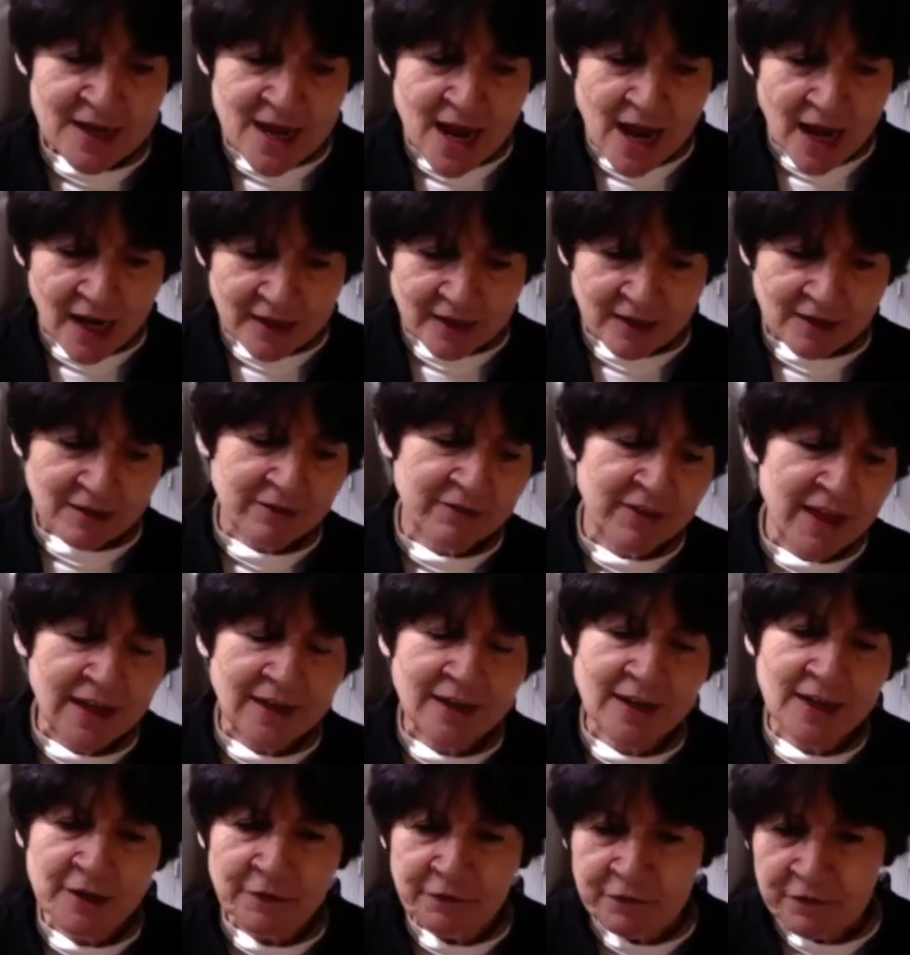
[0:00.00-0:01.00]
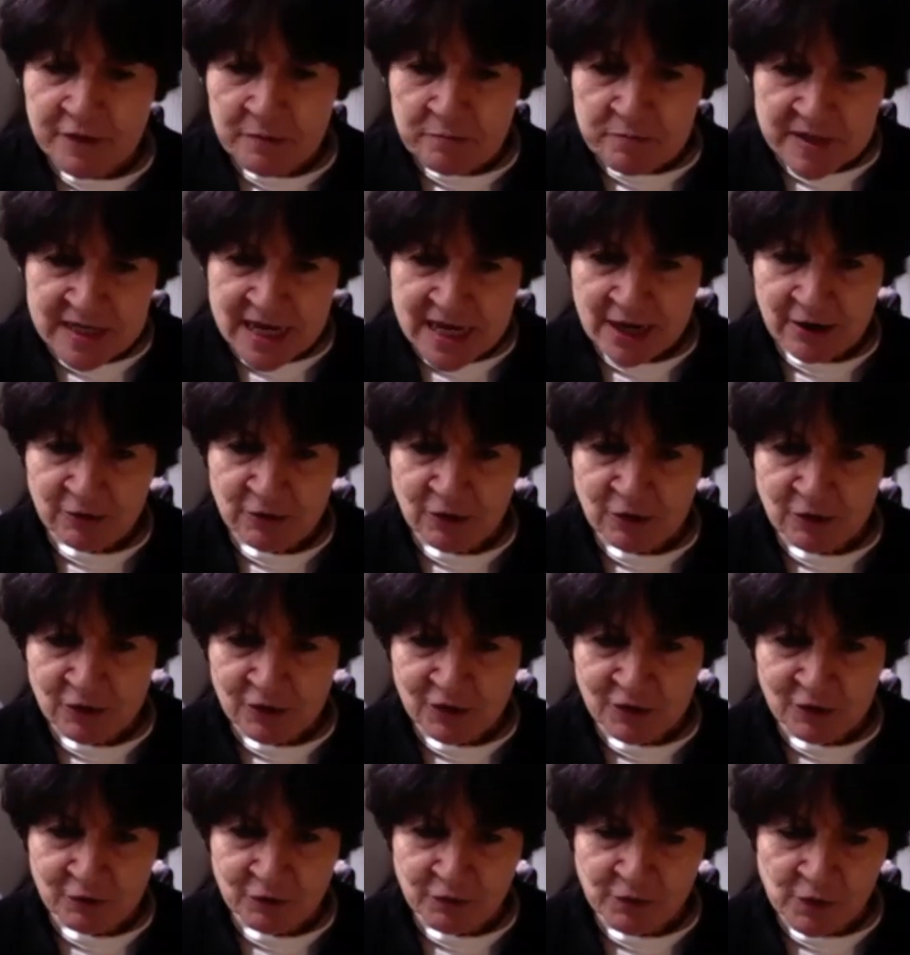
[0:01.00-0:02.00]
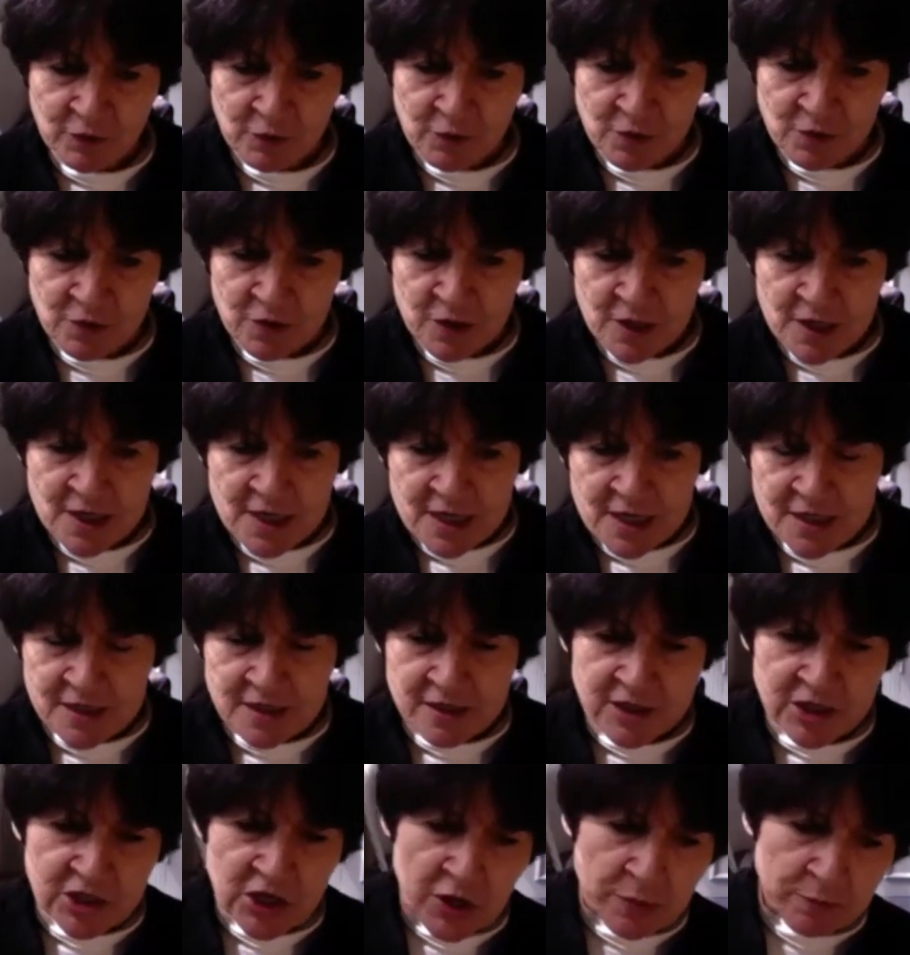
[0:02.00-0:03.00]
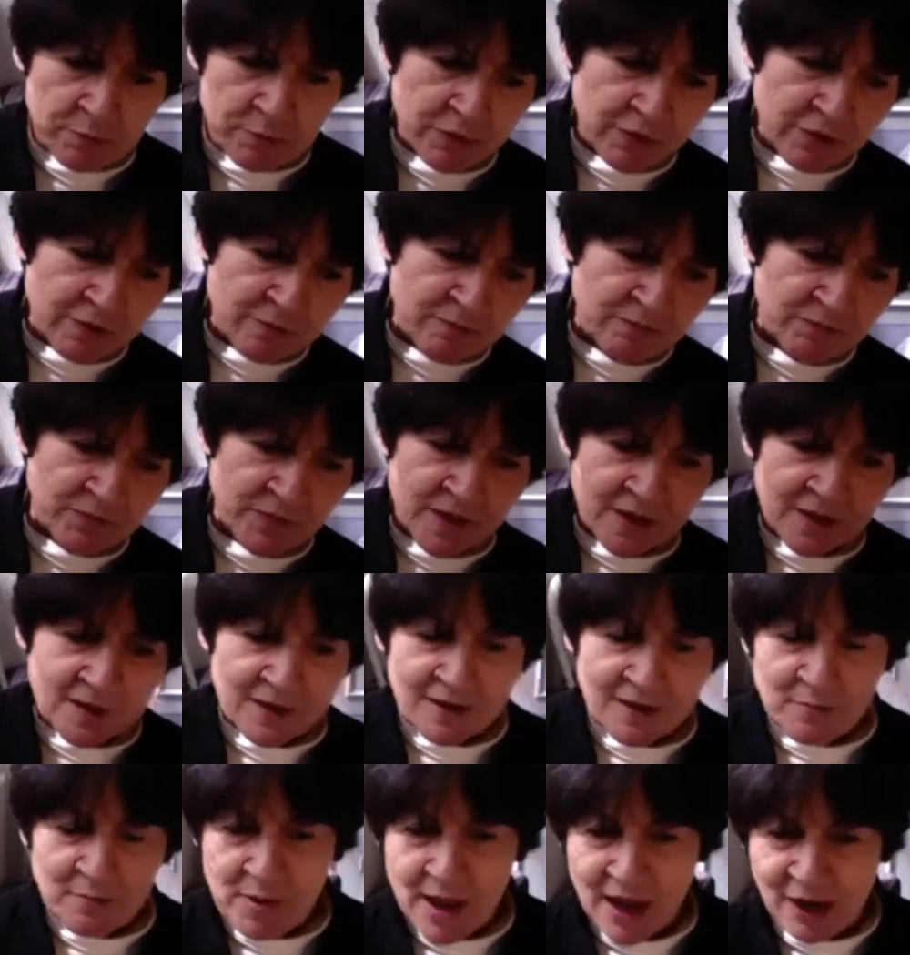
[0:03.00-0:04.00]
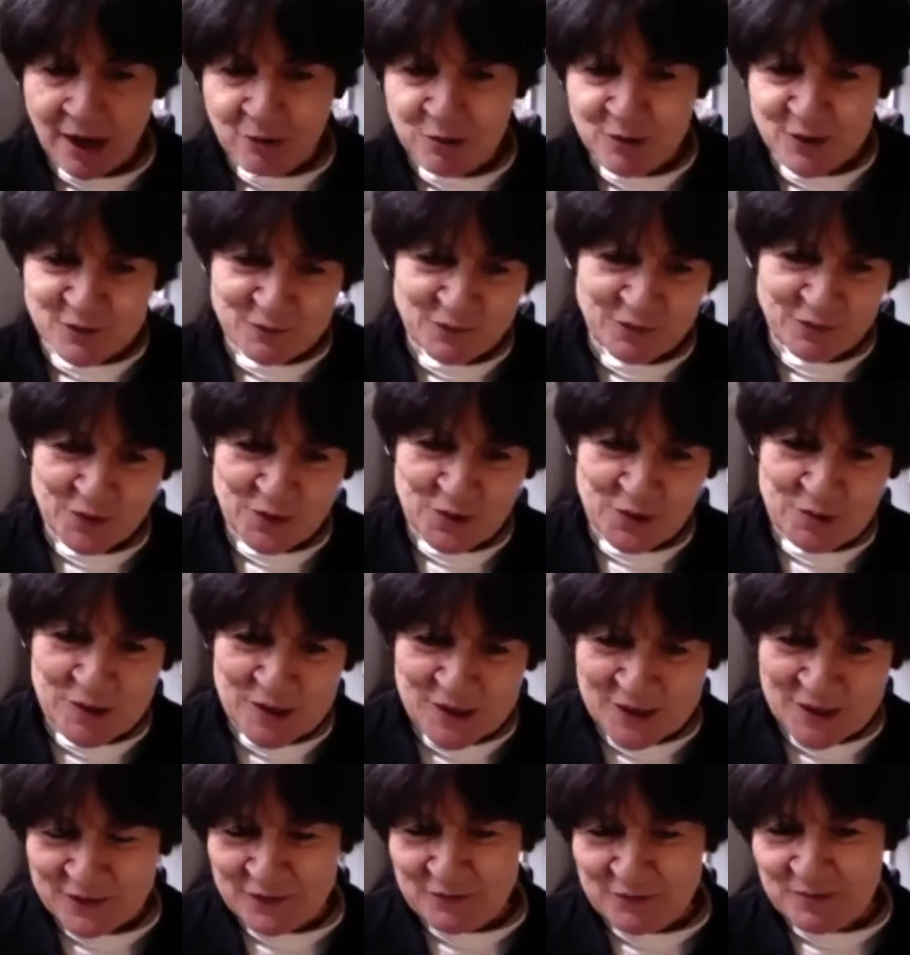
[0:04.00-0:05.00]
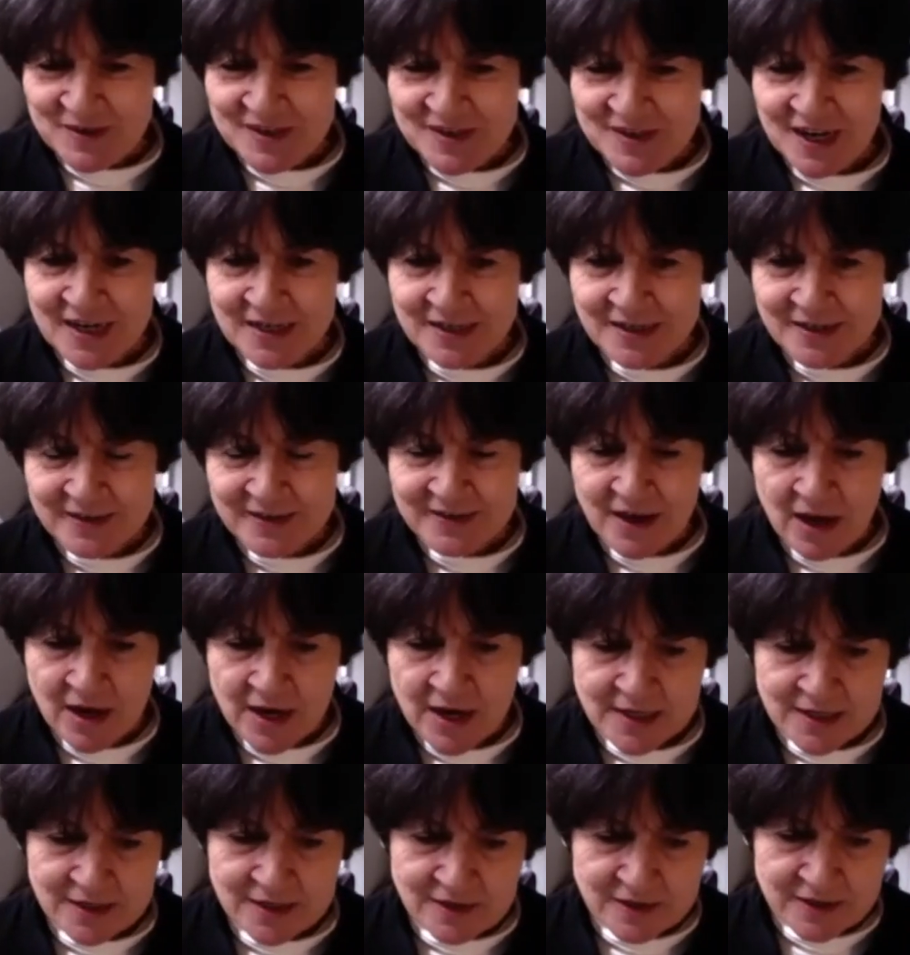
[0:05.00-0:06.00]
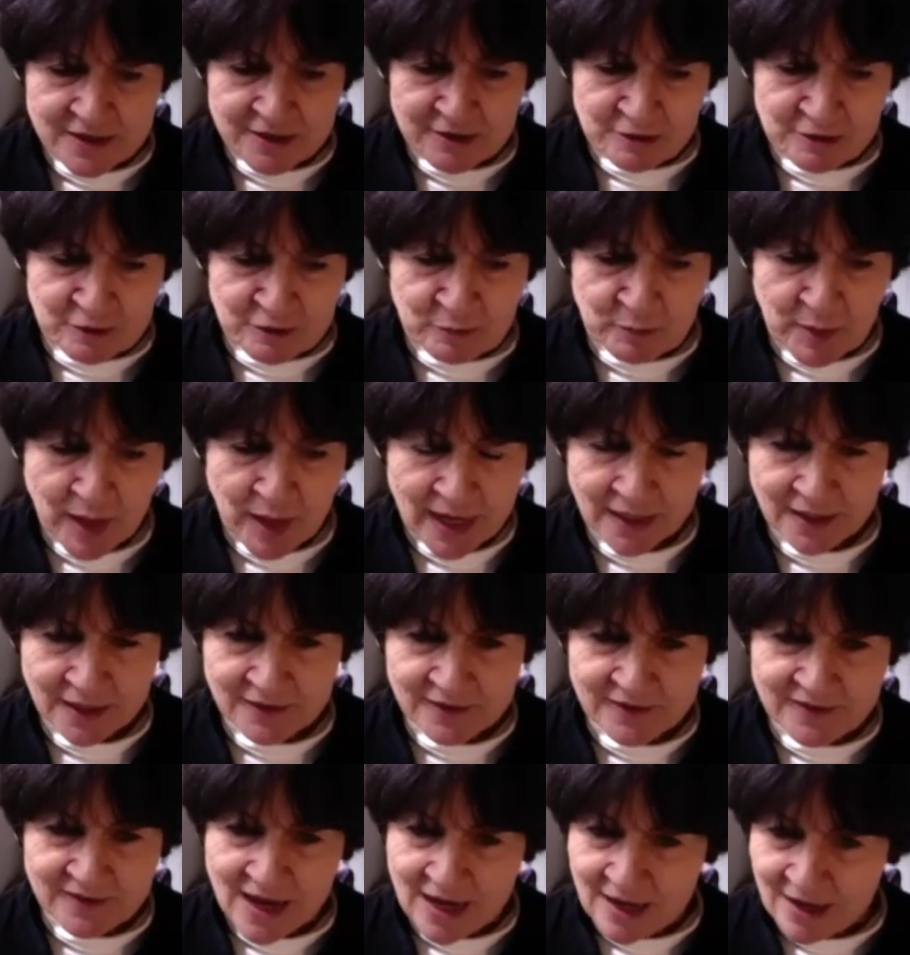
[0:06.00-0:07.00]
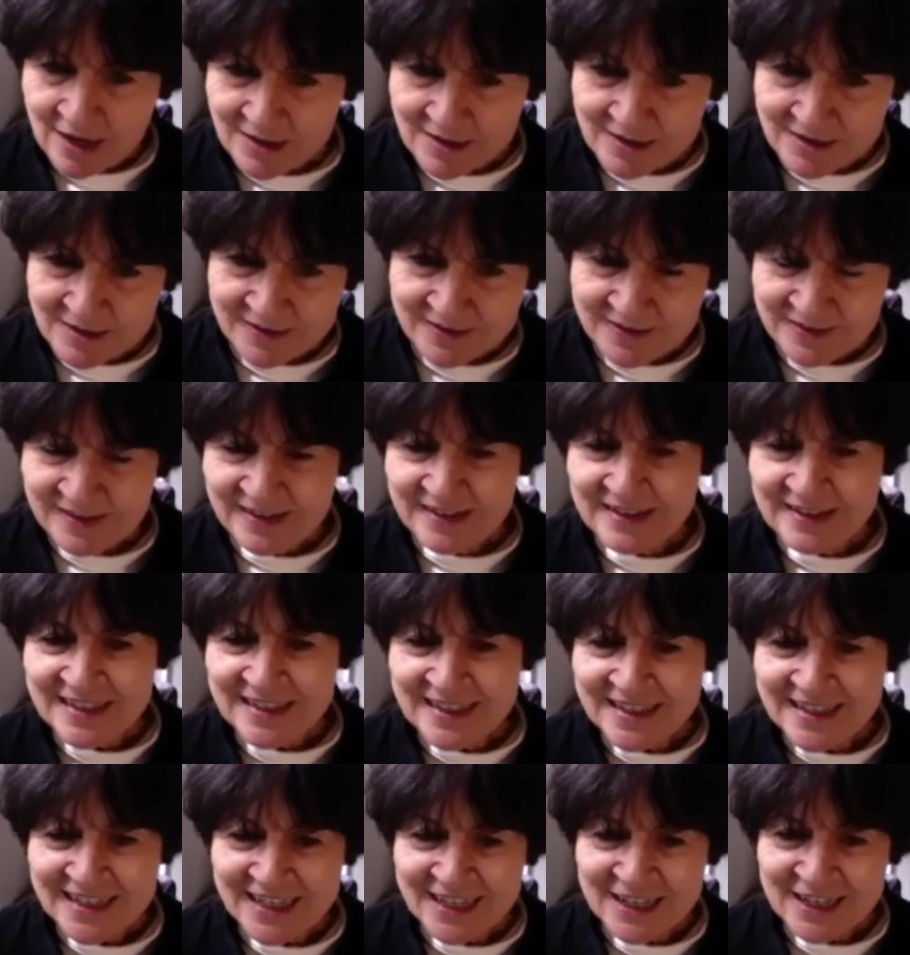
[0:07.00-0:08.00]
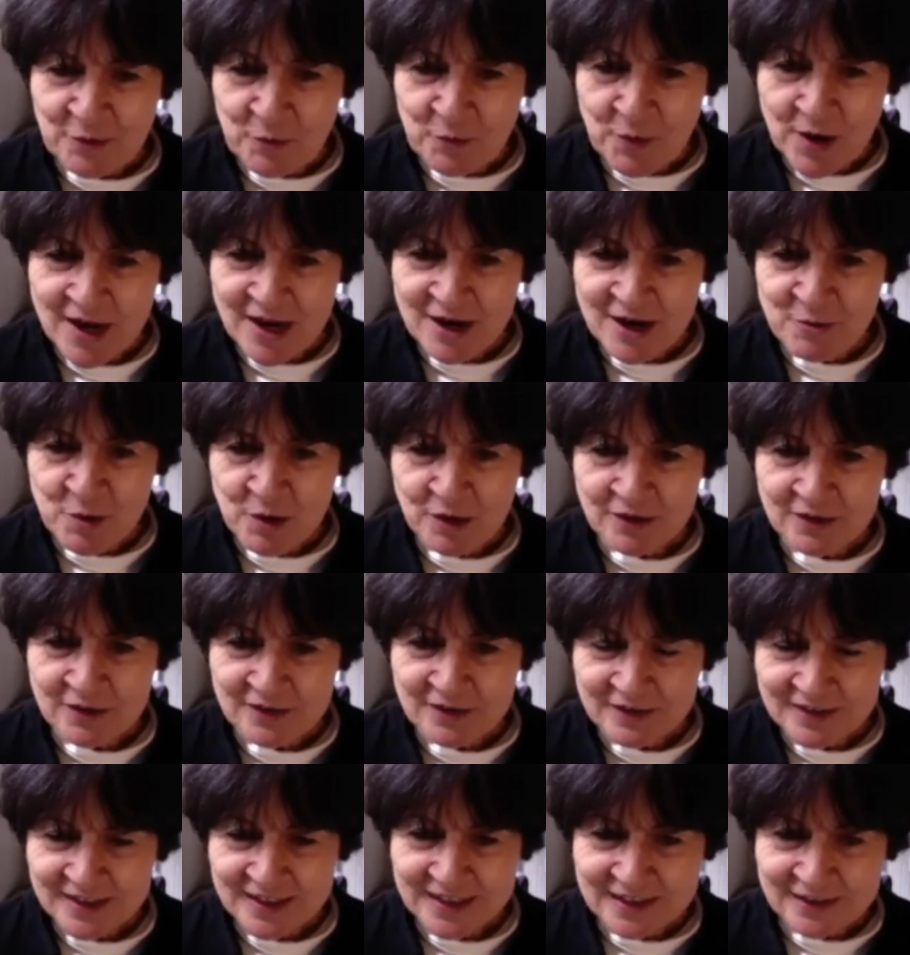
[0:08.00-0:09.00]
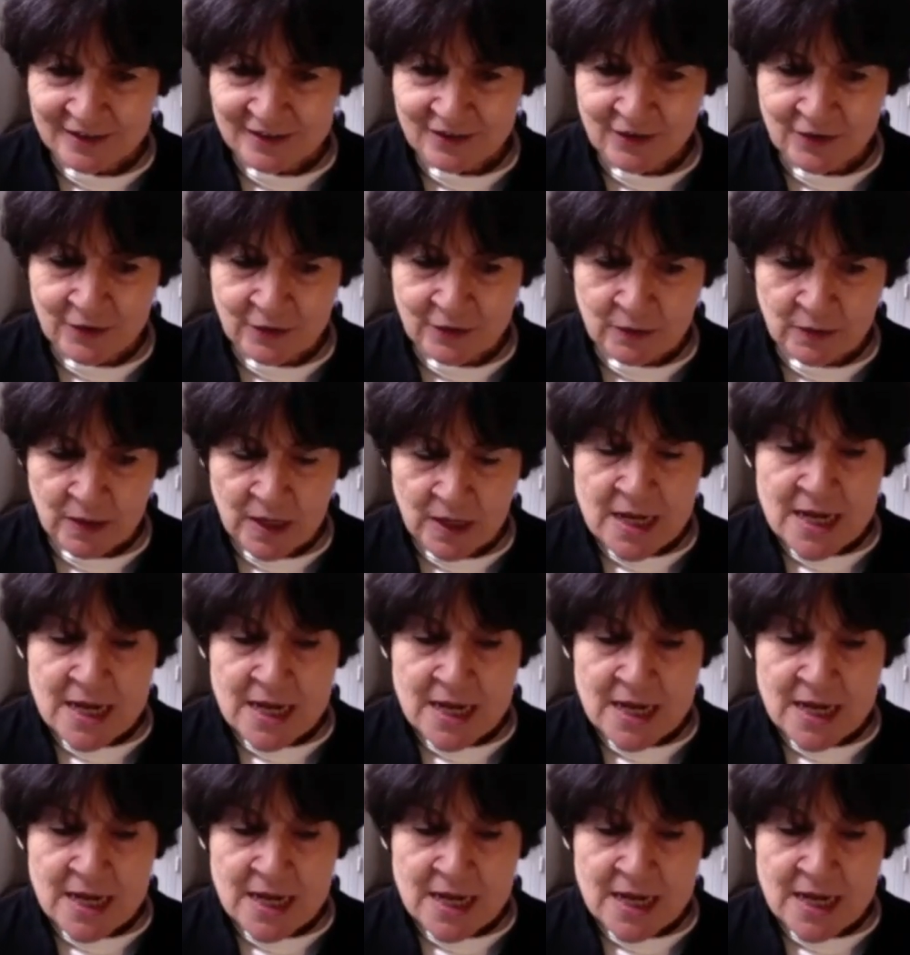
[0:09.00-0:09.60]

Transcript: and I'll then lift them down onto the floor and tip them backwards and forwards from side to side until the paint settles in a way I want it to,